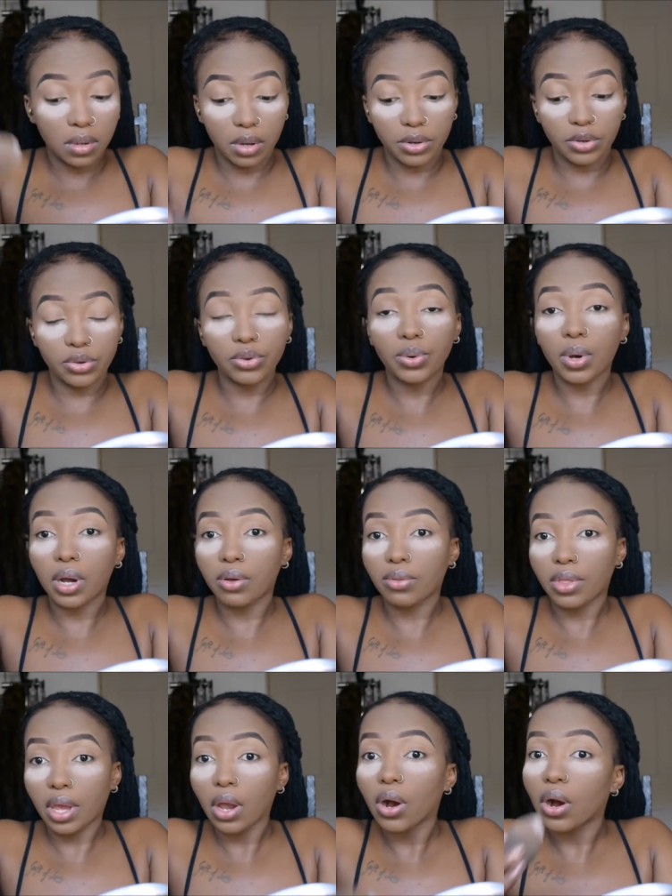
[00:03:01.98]
and you know how
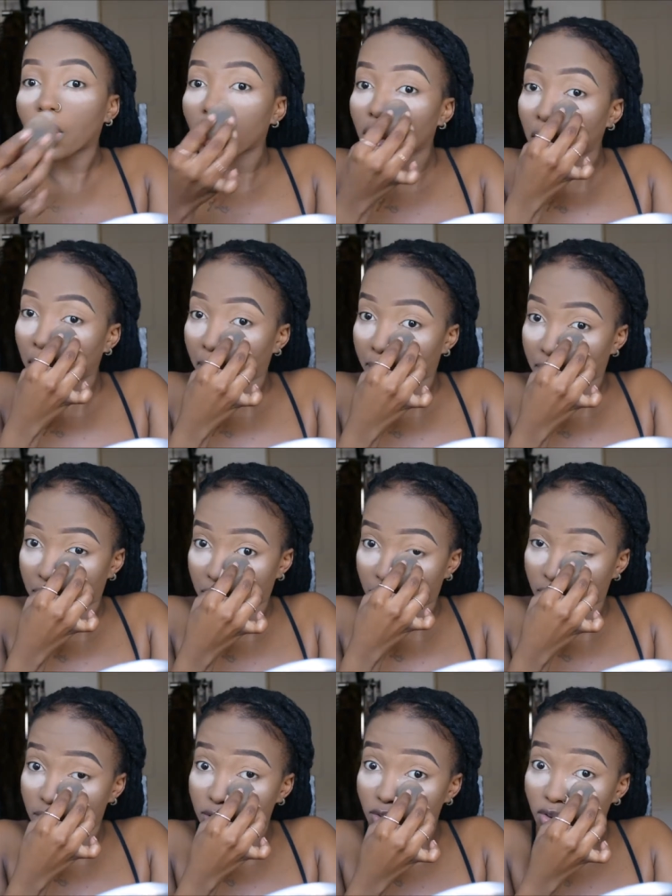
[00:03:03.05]
they are they
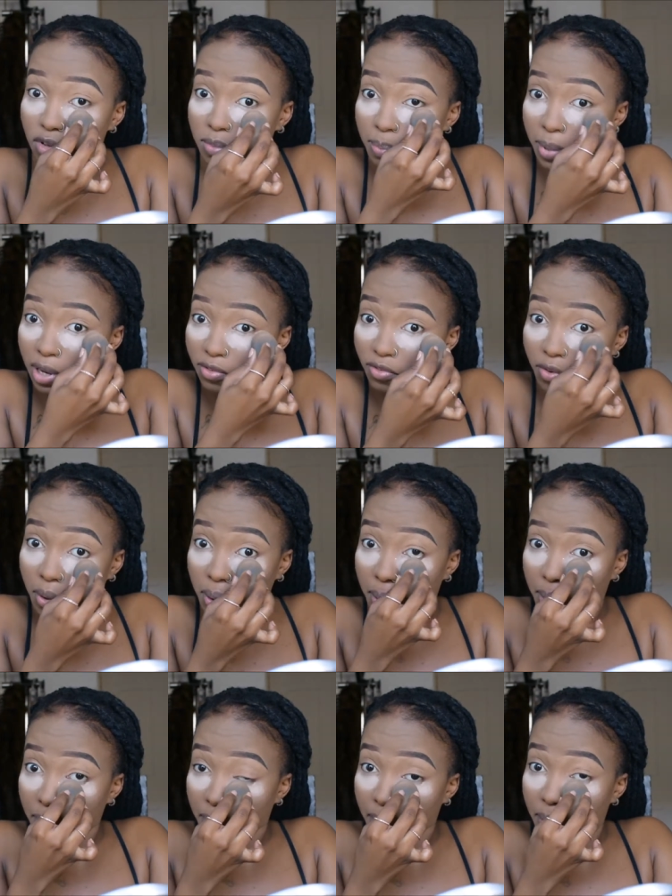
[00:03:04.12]
are disrespectful
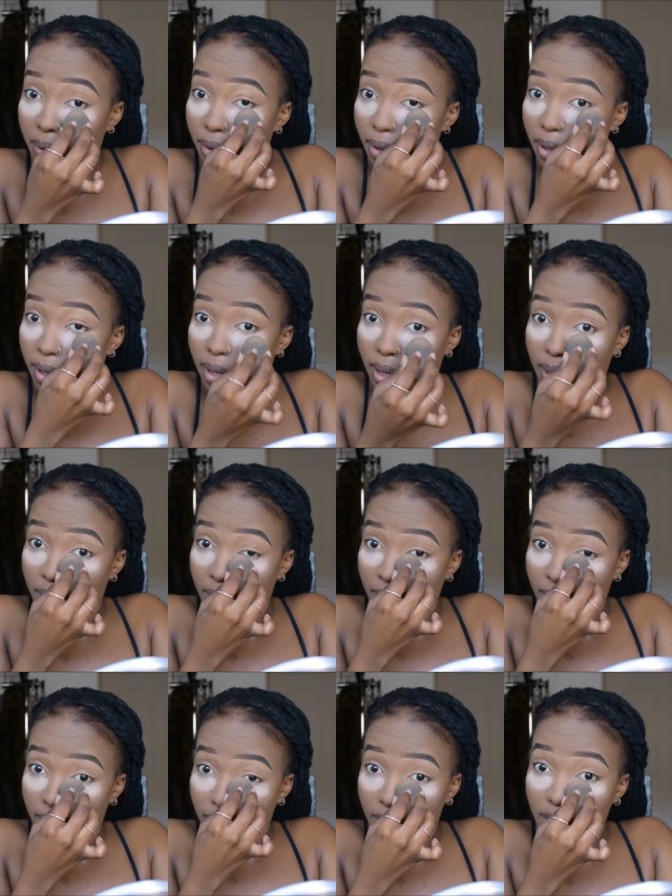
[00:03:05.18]

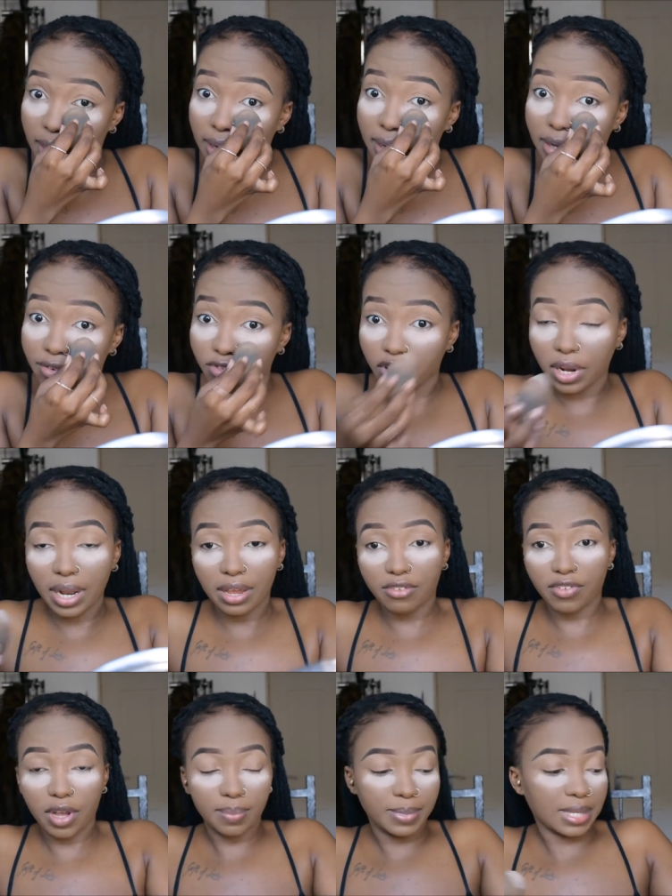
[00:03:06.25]
they live your
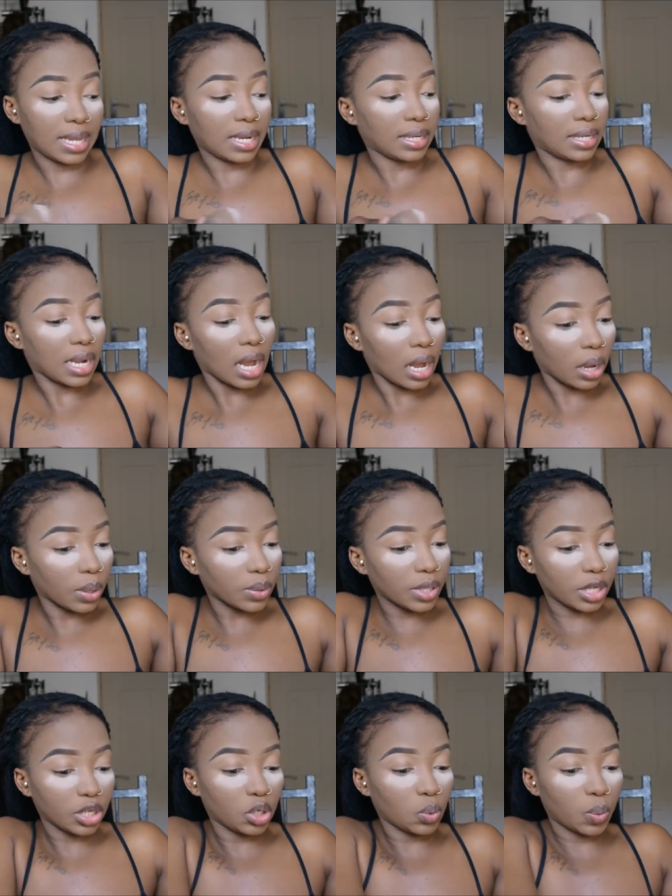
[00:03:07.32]
life upside down
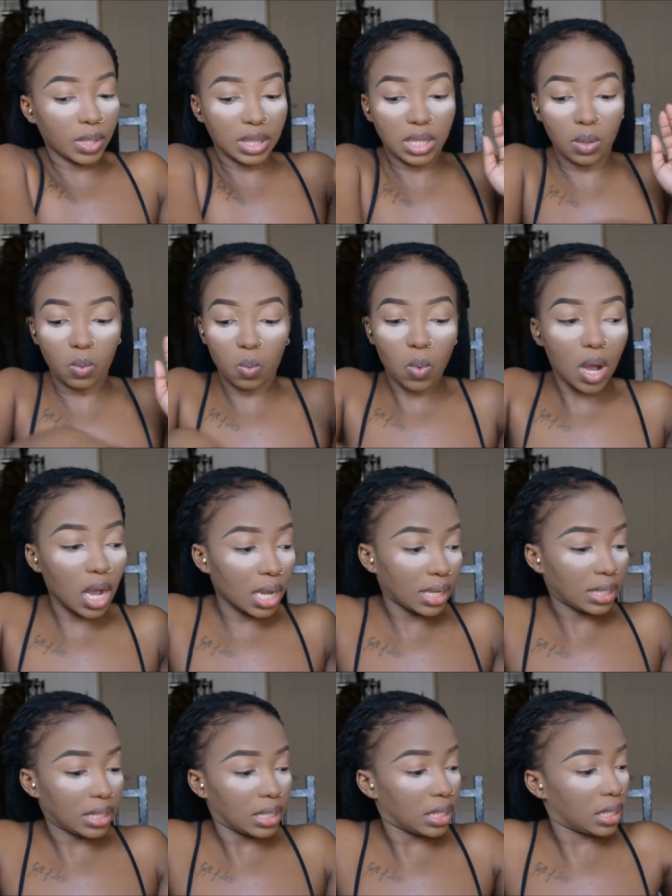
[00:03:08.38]
they do what they
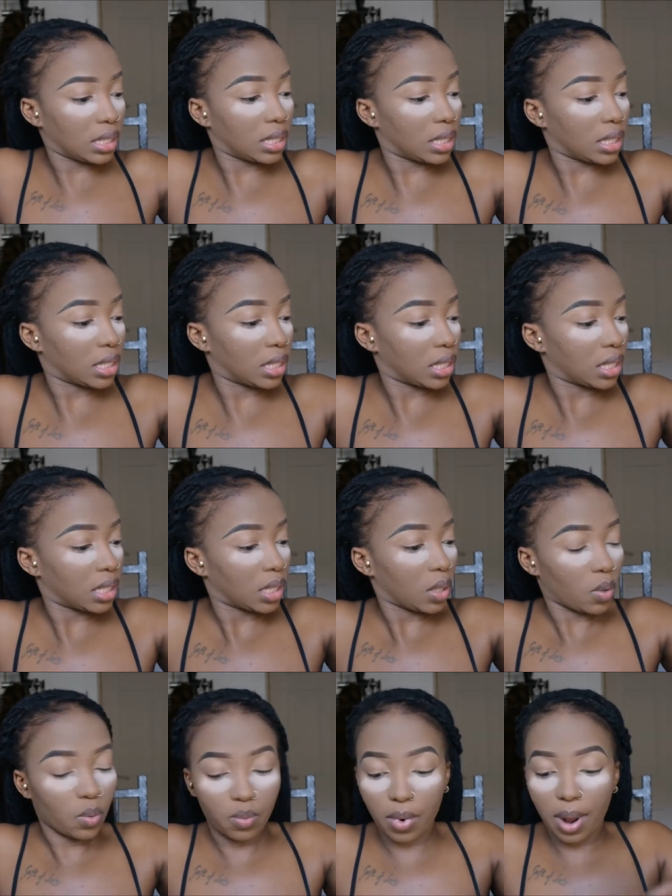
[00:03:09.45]
want
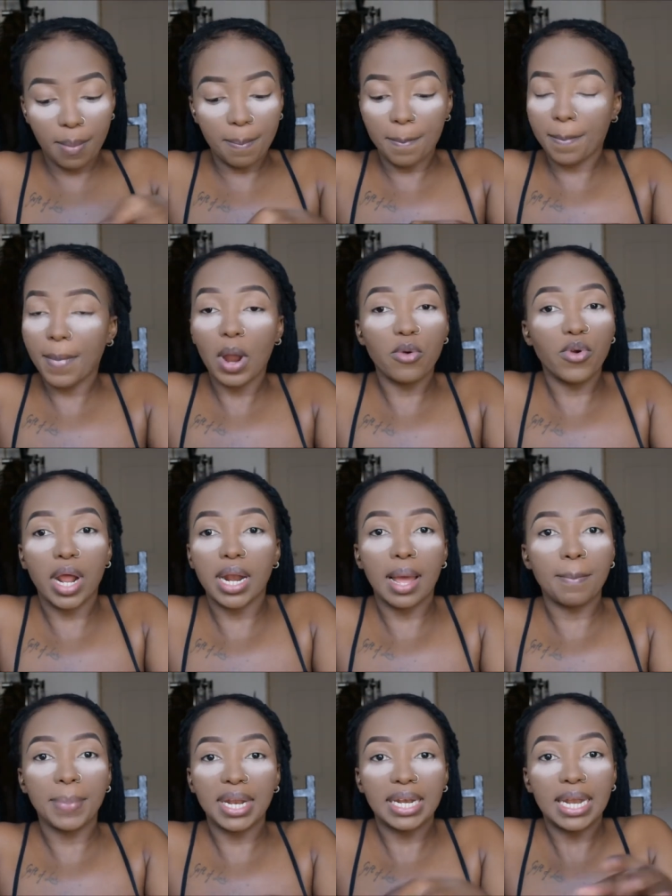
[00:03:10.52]
run, run
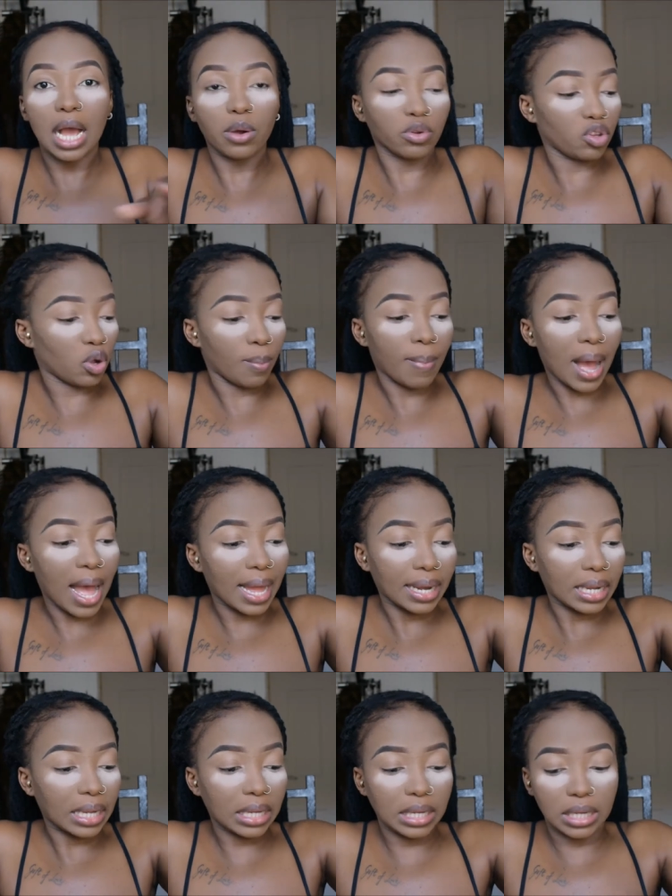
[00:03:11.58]
up and down your
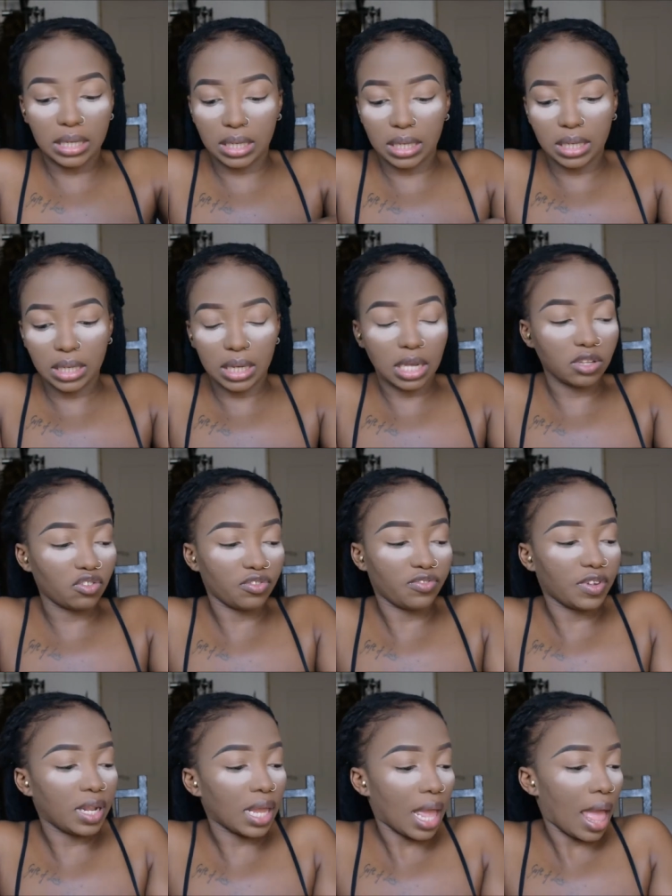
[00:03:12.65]
body got you
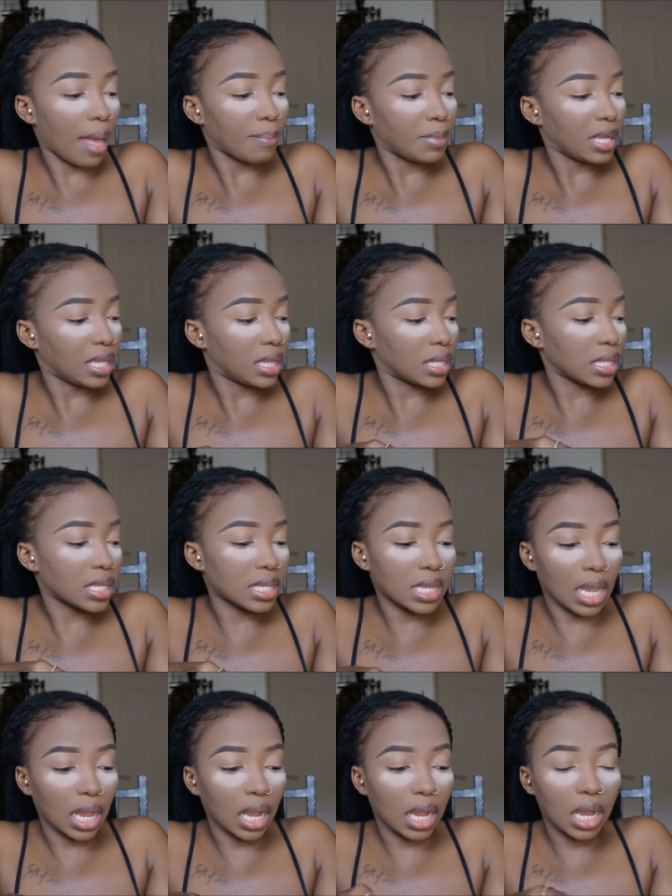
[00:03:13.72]
feeling happy then
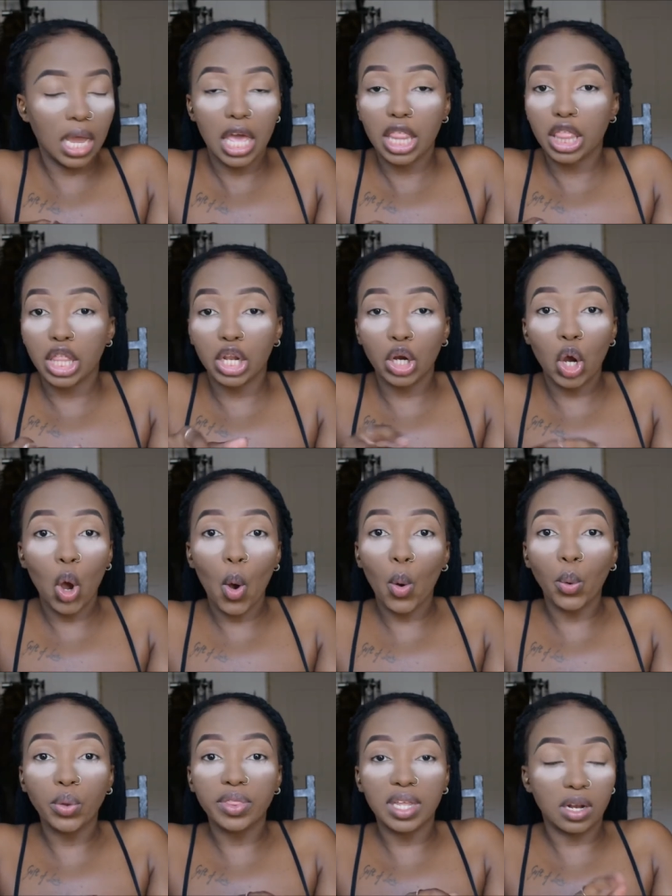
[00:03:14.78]
sick then
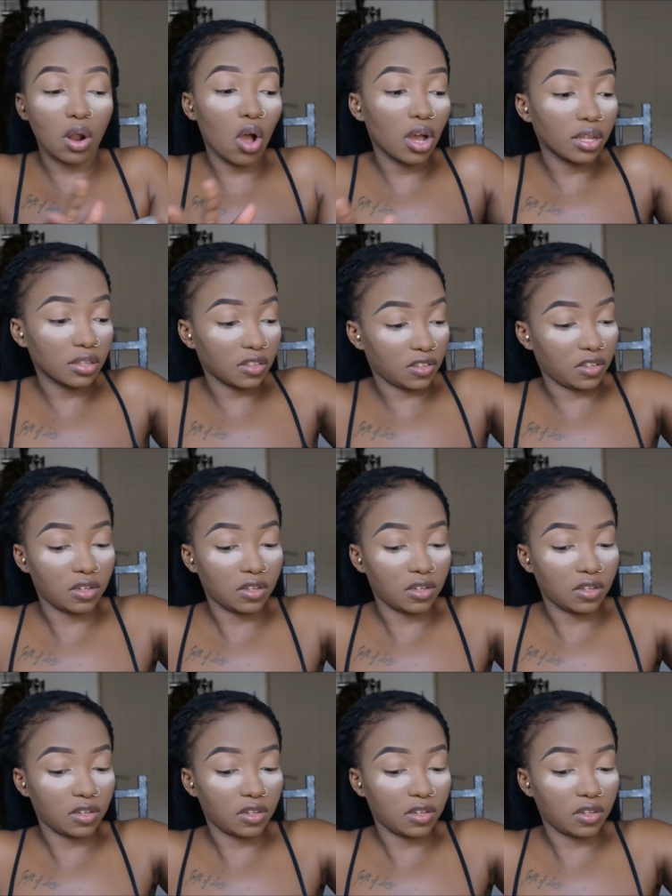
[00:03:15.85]
cold then hot